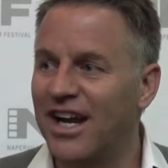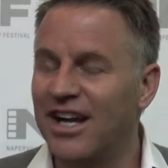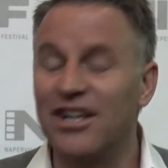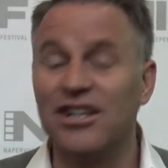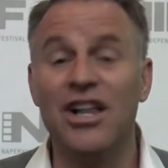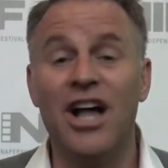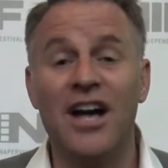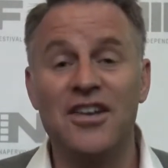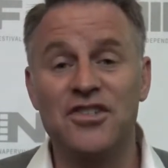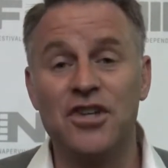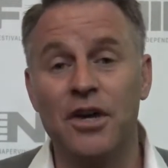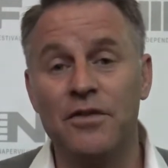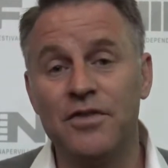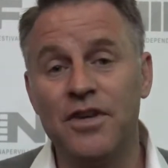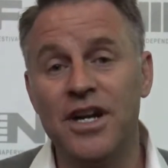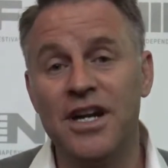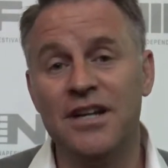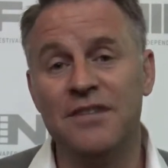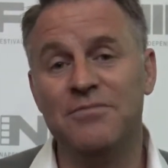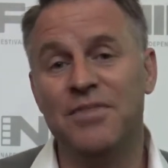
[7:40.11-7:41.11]
gloss over
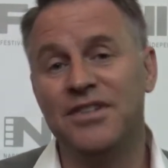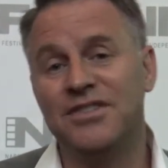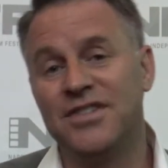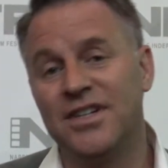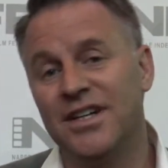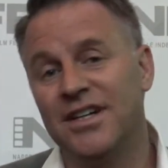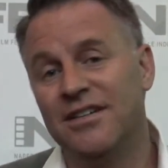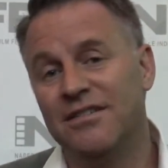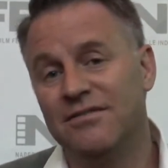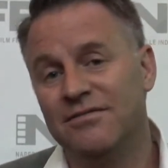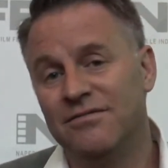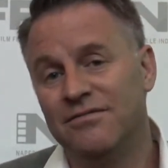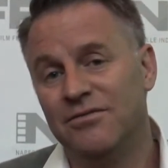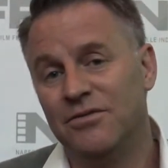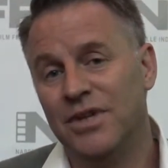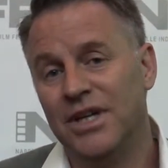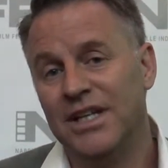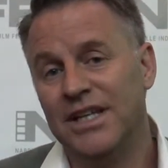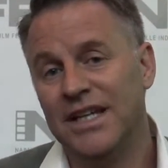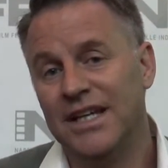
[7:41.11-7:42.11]
it, but to
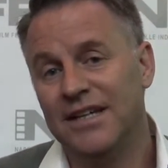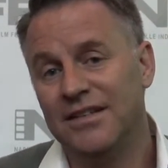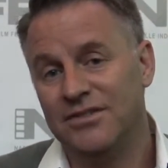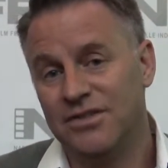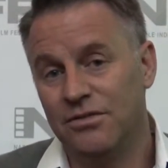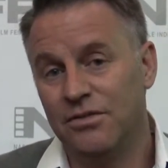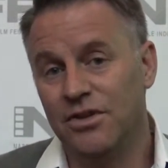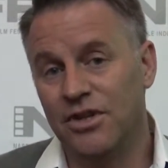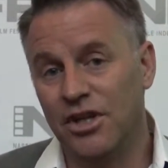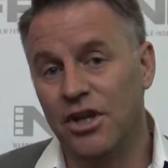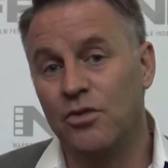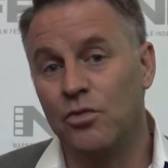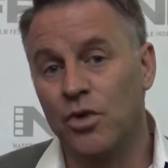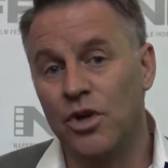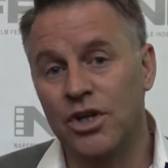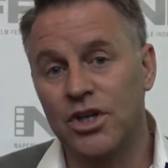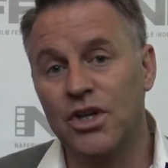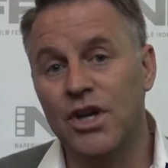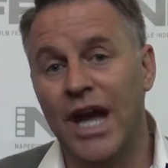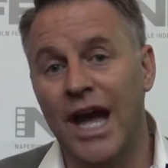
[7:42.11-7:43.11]
really do the good
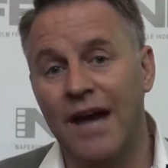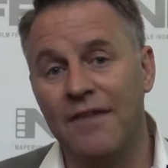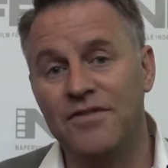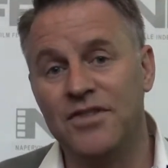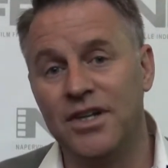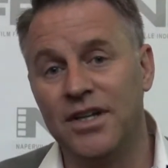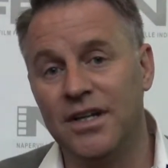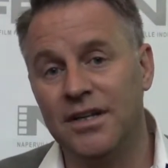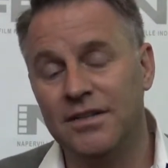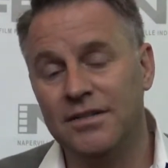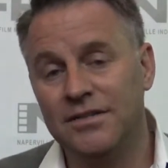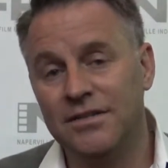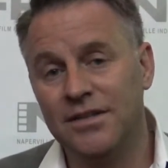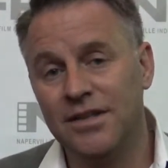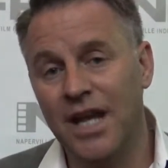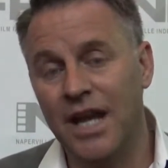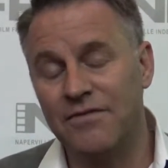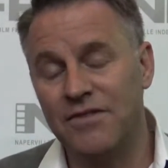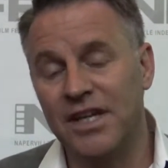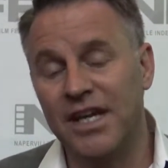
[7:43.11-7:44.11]
work, you have to
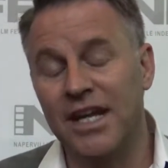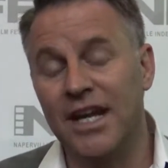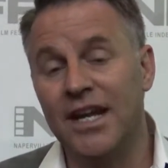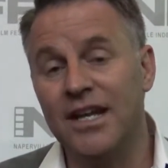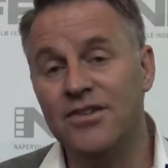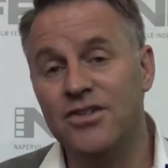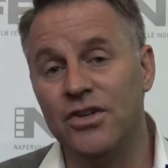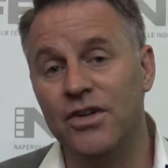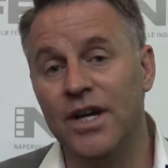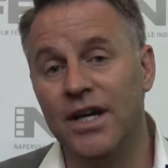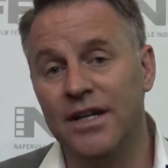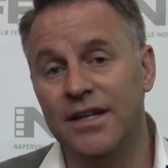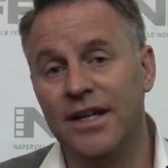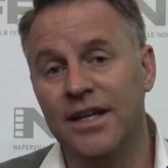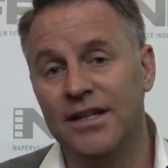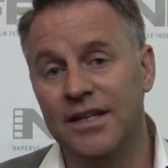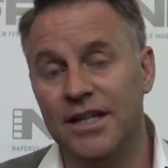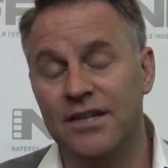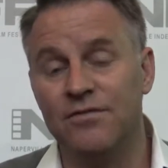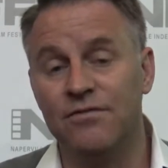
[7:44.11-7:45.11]
get into it
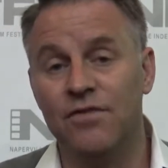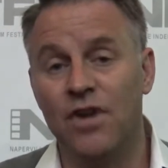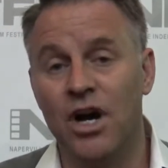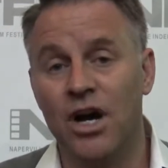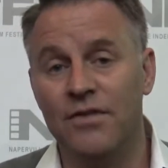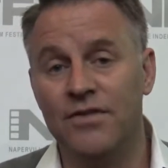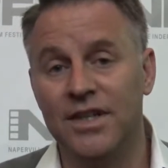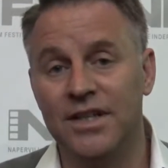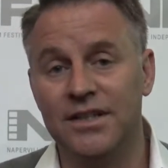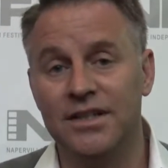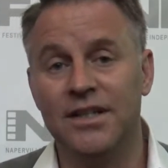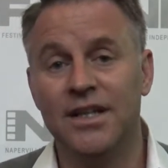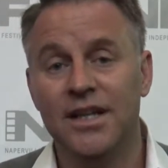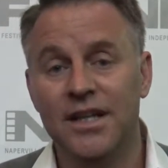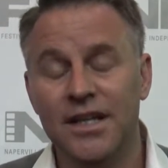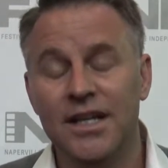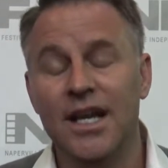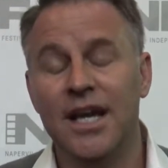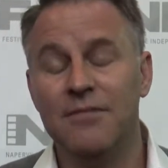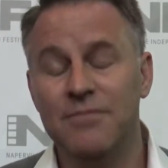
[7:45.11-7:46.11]
and get involved. And
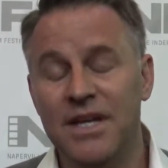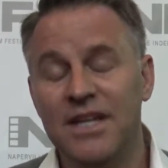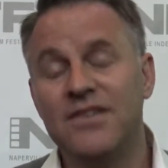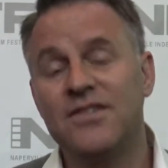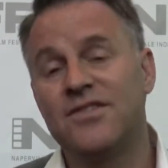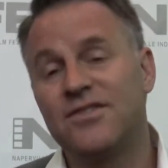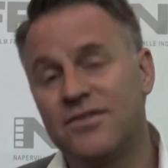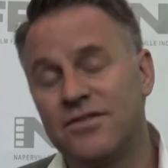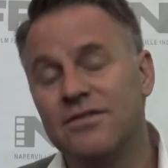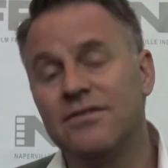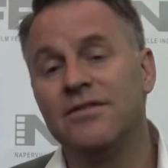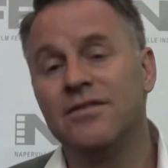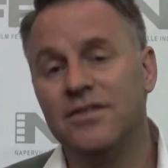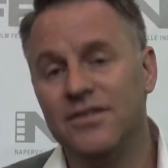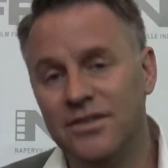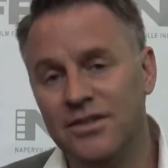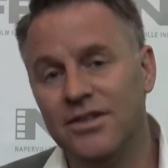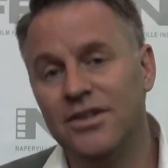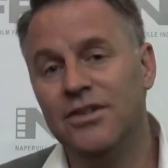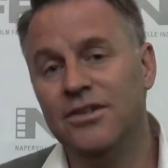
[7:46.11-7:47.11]
it means
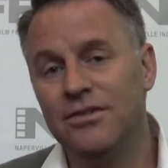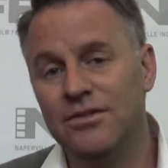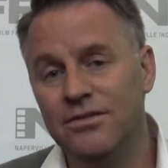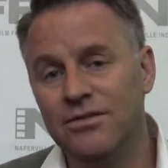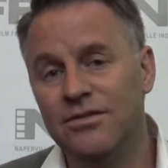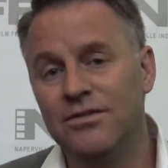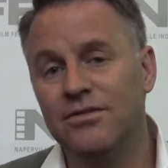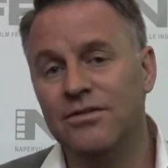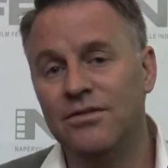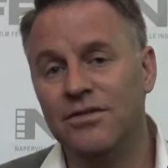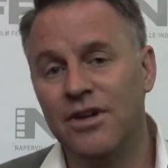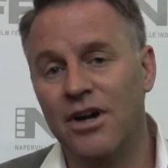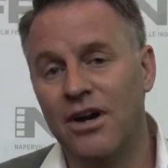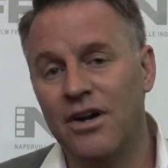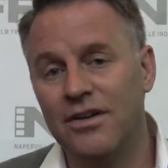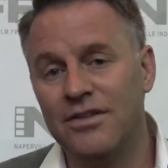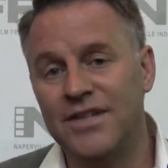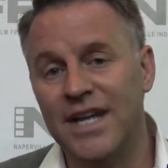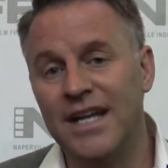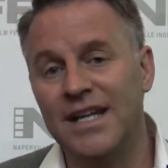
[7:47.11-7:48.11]
you
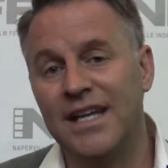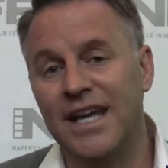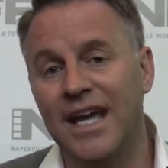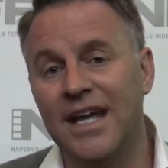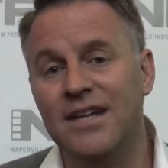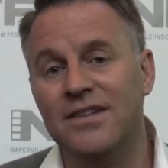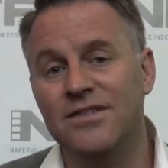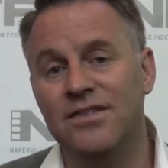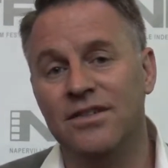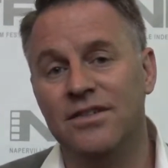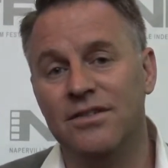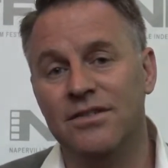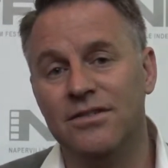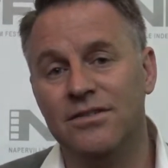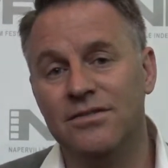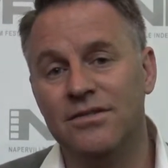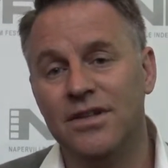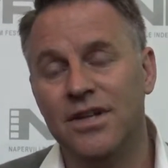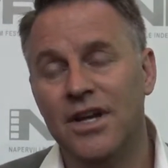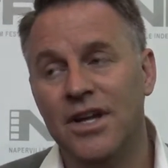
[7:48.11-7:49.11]
are dedicated
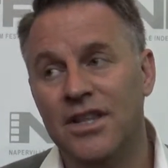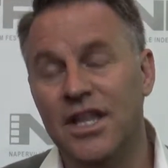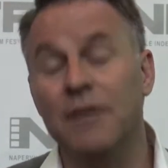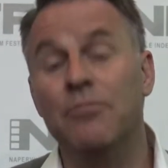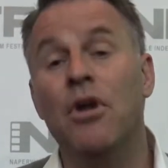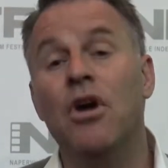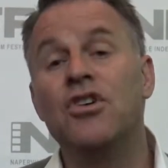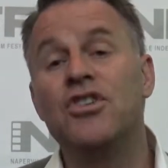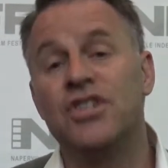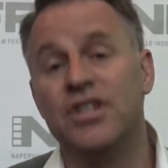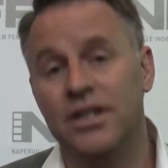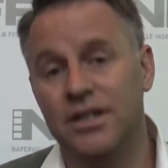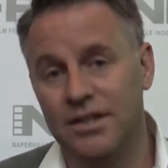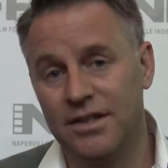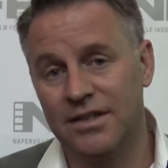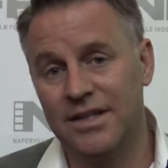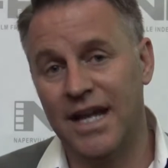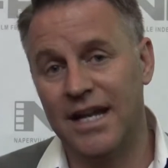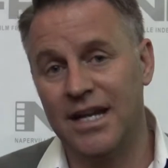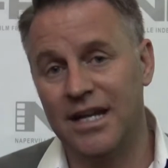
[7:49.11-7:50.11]
to the emotion
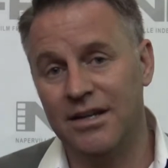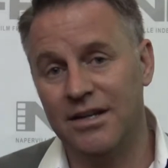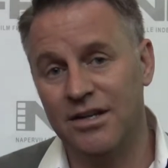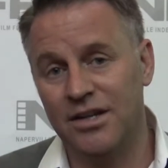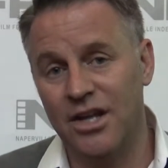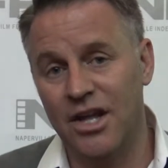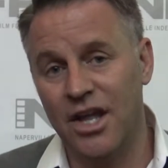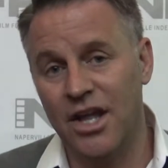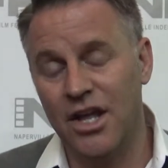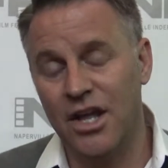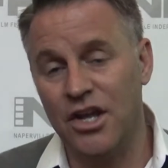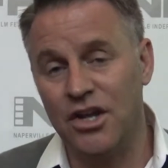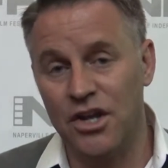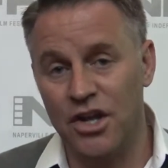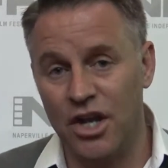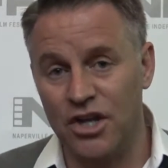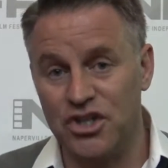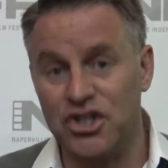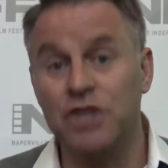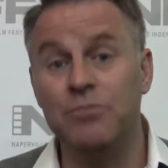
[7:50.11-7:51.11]
that
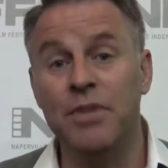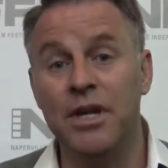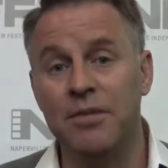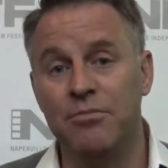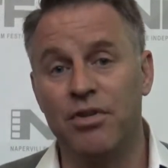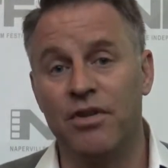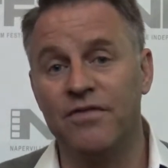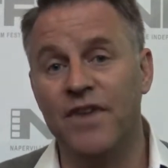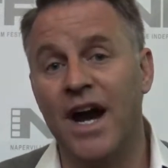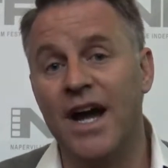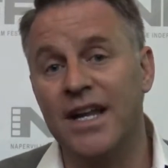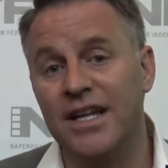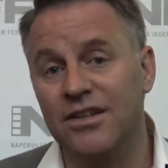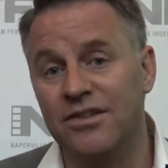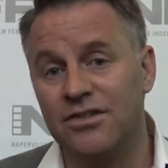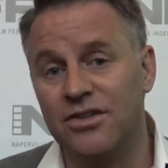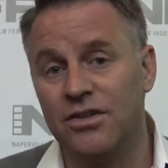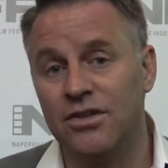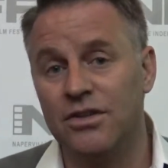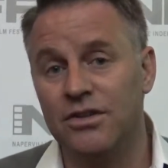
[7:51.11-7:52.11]
it should be
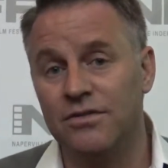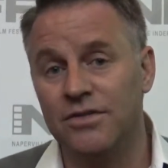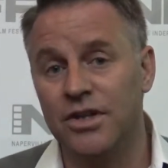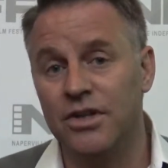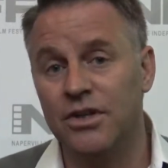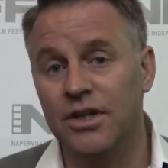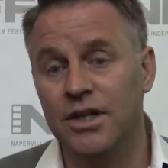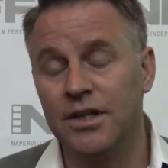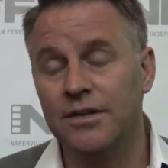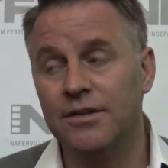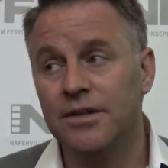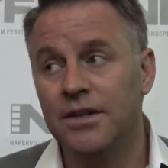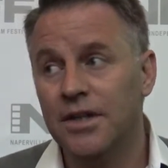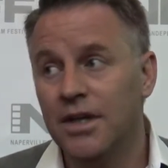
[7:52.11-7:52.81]
providing to your viewer.